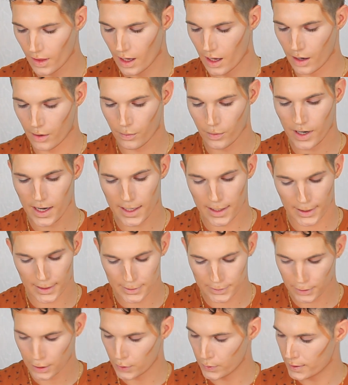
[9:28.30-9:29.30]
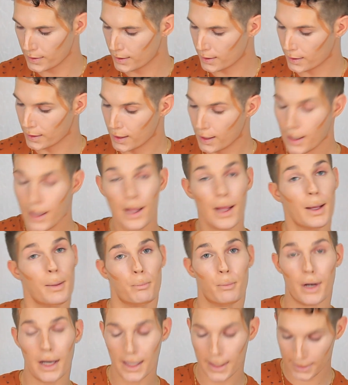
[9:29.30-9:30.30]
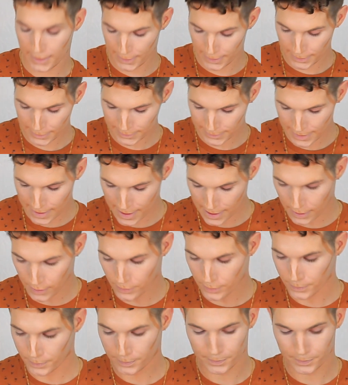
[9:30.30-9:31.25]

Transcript: Alright, let's go ahead and blend this out.